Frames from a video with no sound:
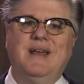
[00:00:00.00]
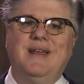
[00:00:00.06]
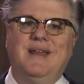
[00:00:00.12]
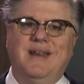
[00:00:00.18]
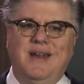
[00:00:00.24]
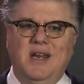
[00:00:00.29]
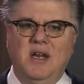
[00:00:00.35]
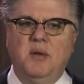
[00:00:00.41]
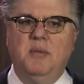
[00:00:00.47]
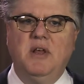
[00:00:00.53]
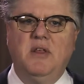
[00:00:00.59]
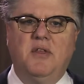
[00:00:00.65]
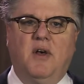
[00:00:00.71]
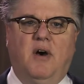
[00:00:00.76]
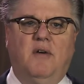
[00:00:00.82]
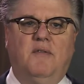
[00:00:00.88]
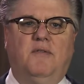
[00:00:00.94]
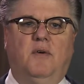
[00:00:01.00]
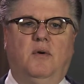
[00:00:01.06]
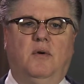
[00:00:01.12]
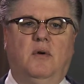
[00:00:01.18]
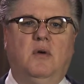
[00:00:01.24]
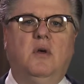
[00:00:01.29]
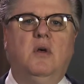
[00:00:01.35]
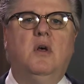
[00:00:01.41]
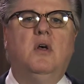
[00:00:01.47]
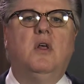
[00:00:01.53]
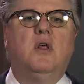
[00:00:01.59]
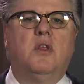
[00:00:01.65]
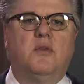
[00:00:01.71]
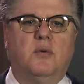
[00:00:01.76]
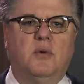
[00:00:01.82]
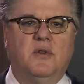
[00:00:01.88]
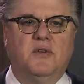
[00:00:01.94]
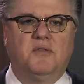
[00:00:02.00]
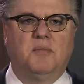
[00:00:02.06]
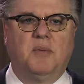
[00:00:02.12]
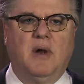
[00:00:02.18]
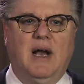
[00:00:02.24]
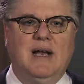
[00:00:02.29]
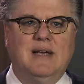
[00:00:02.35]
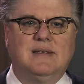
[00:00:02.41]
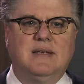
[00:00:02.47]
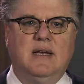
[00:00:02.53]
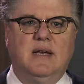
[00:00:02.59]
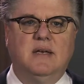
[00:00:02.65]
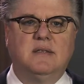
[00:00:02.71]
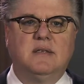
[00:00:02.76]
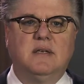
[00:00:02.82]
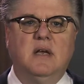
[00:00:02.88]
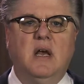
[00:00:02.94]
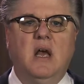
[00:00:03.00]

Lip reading: You need to be thoughtful through this process.